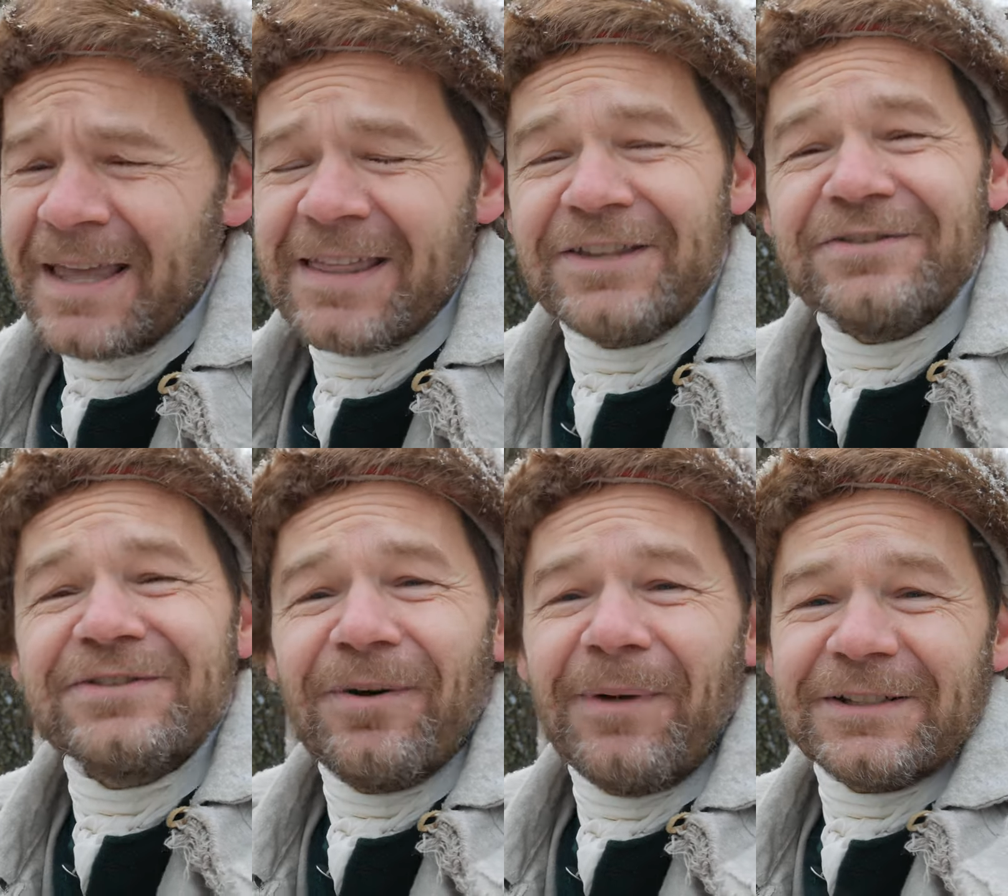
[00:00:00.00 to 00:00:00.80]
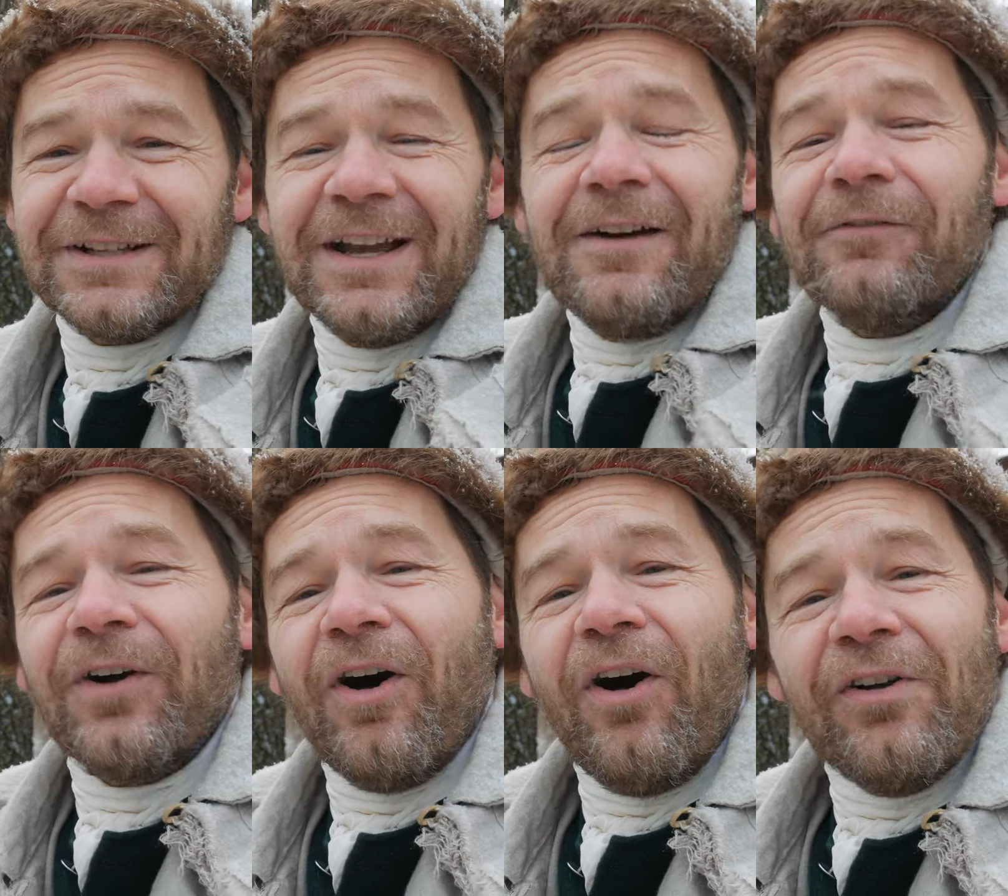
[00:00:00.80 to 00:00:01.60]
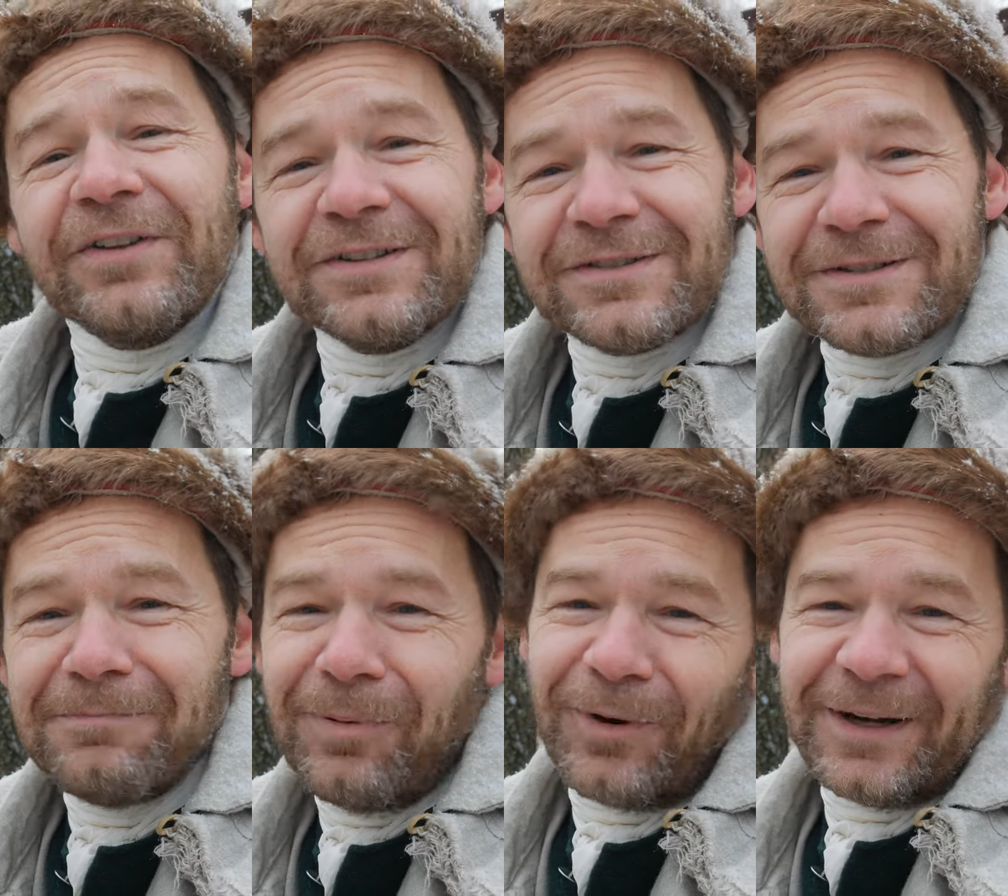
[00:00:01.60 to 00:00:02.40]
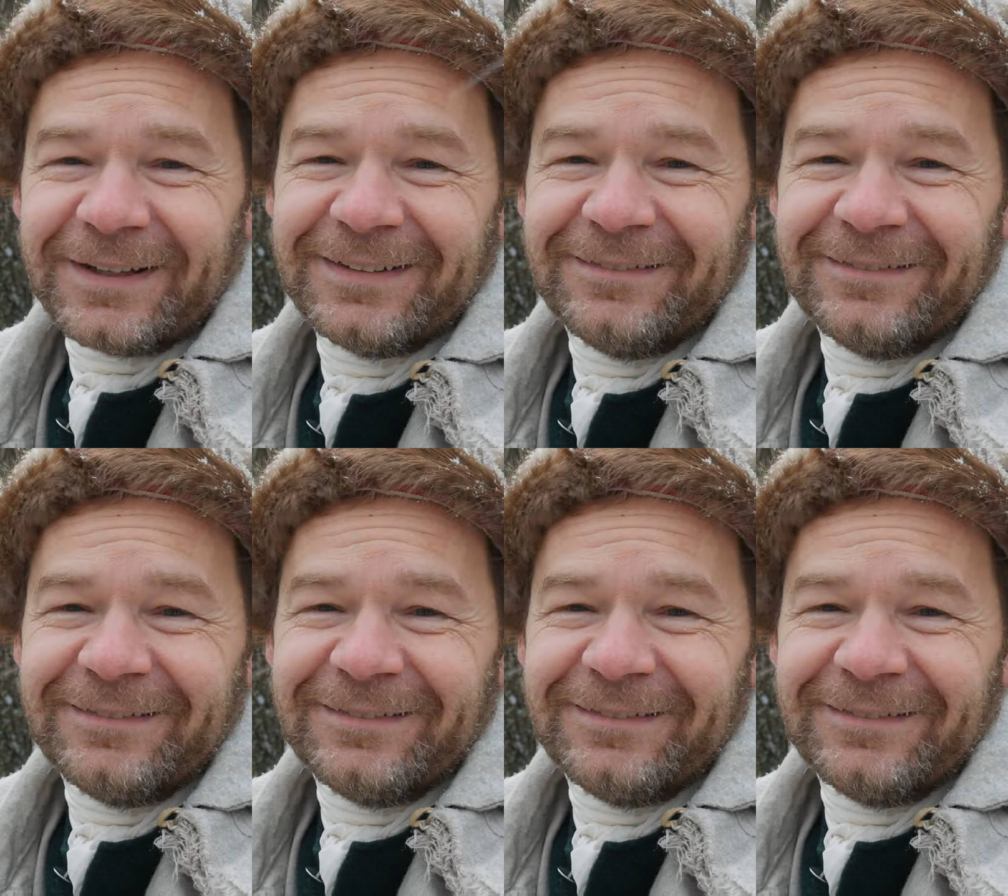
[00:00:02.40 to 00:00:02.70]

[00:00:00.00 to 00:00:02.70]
Thank you so much for all your support